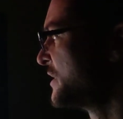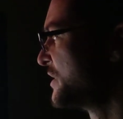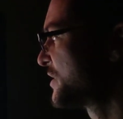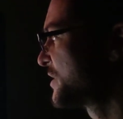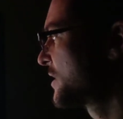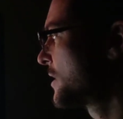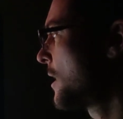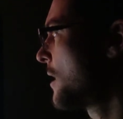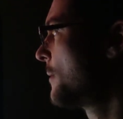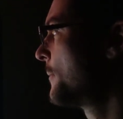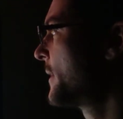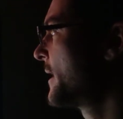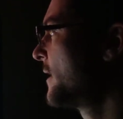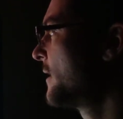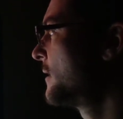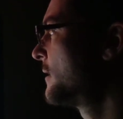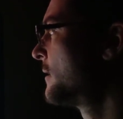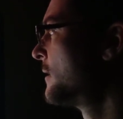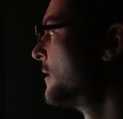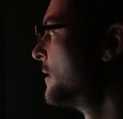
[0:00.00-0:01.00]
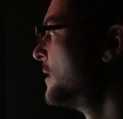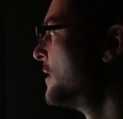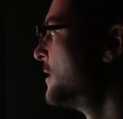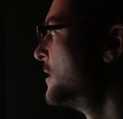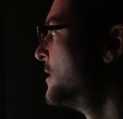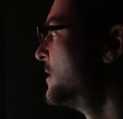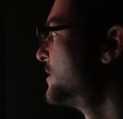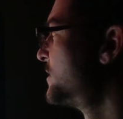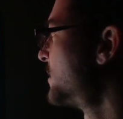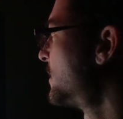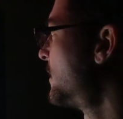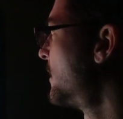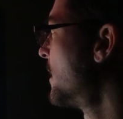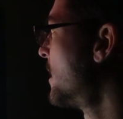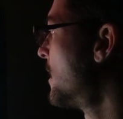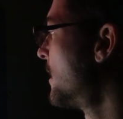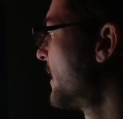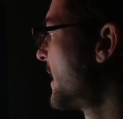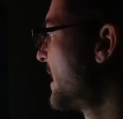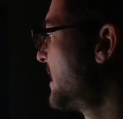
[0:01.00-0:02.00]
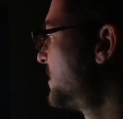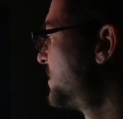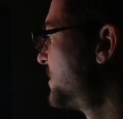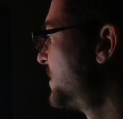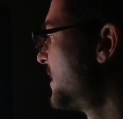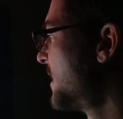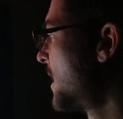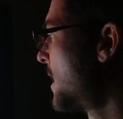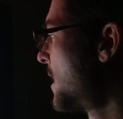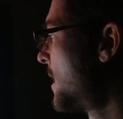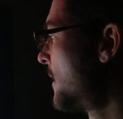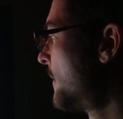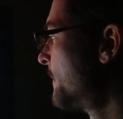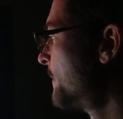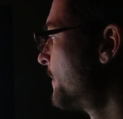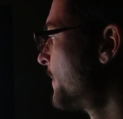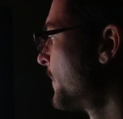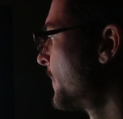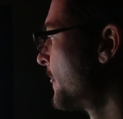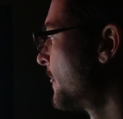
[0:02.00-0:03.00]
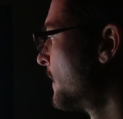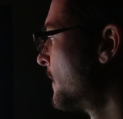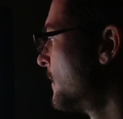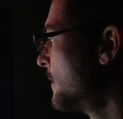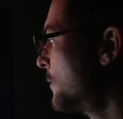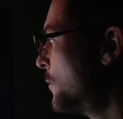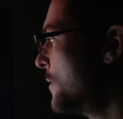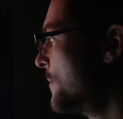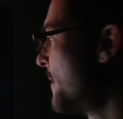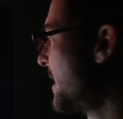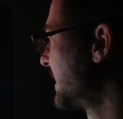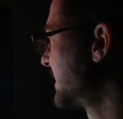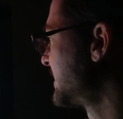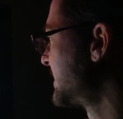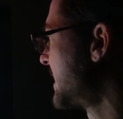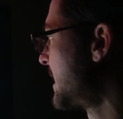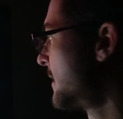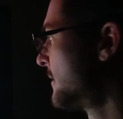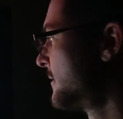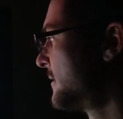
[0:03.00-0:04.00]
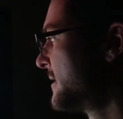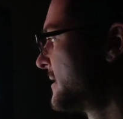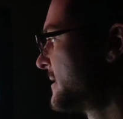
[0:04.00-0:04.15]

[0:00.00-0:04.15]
just come here, turn on HDR, we max out